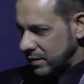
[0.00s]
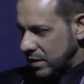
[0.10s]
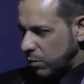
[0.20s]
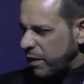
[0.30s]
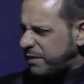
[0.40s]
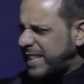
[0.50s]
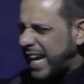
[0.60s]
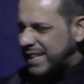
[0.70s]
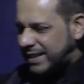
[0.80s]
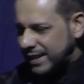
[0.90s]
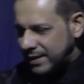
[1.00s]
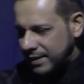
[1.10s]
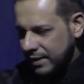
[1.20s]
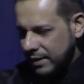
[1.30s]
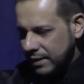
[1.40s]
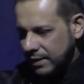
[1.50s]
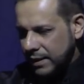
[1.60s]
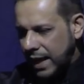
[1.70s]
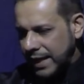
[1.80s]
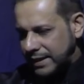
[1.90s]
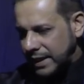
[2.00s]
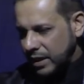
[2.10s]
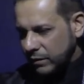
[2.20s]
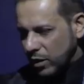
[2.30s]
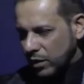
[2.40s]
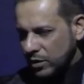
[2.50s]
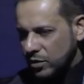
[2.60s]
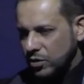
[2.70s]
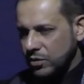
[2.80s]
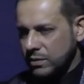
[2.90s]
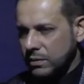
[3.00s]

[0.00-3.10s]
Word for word: We've tainted the idea of knowledge.